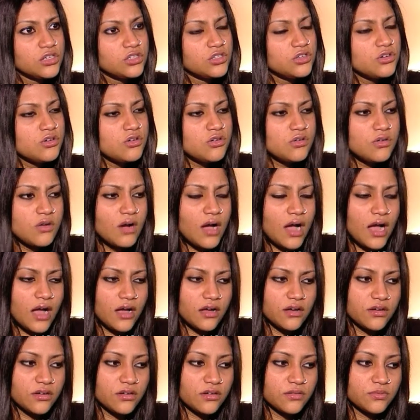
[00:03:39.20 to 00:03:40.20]
No,
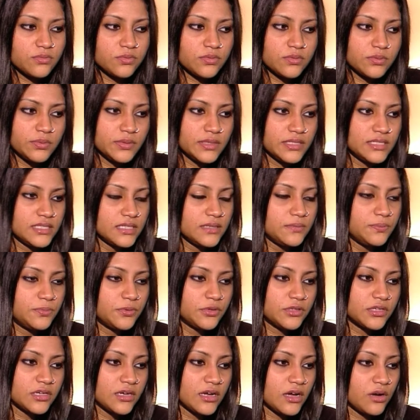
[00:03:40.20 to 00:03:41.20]
we did
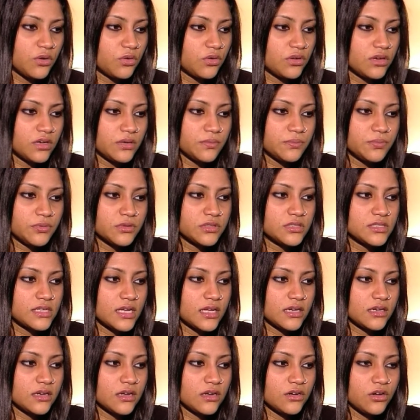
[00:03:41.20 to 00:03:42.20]
put in our own inputs,
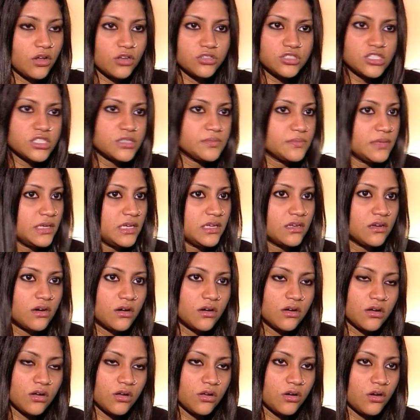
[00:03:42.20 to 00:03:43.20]
and not just me,
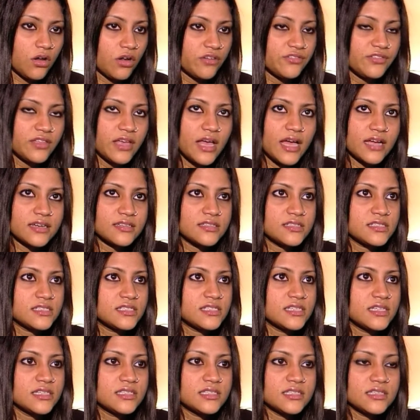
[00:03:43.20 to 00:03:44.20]
a lot of the actors
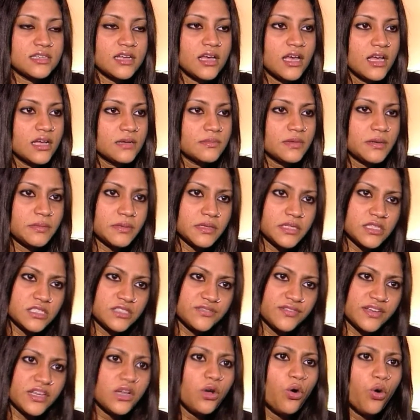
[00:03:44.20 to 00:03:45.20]
did. And my mother
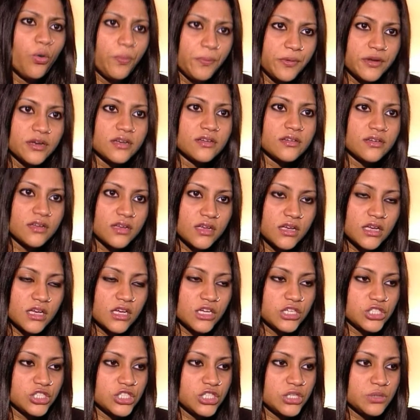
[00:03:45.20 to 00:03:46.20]
is very open.
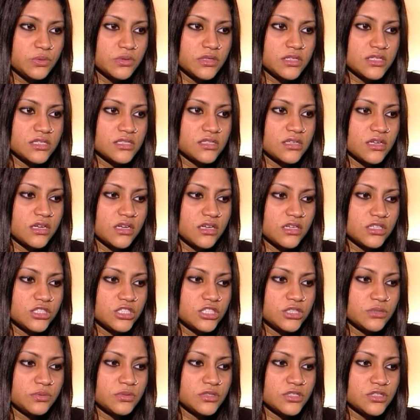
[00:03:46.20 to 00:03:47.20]
She
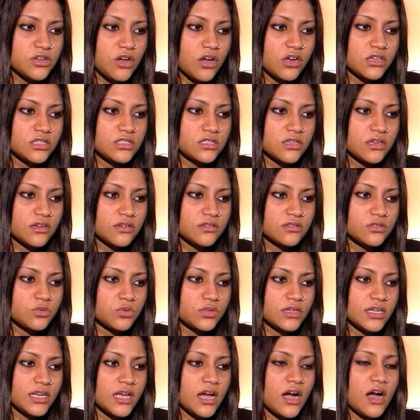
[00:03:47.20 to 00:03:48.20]
was not
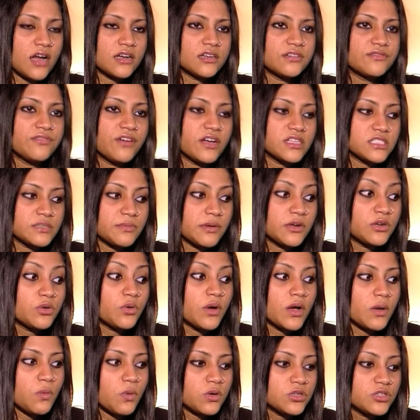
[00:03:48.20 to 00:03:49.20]
totally hard and fast about,
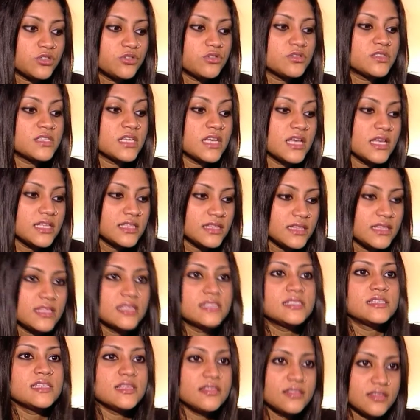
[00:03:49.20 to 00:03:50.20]
no, I wanted to say
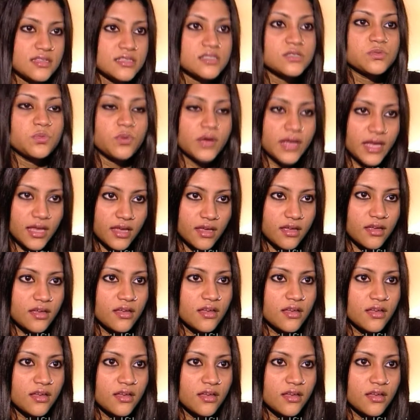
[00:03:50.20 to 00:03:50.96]
this in this way.